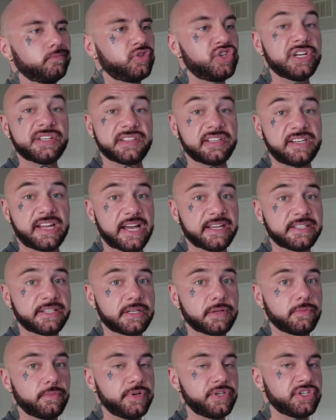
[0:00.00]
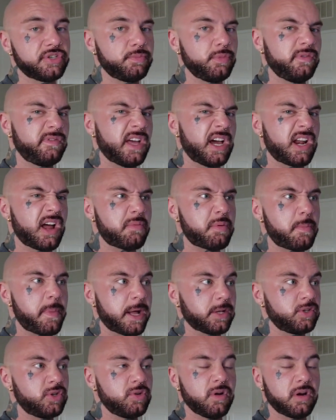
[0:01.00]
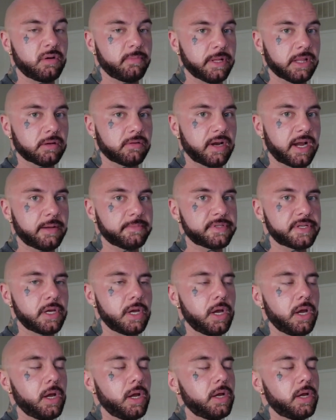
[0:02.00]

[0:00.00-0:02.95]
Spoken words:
Just the test, we just moved that up about 200 milligrams.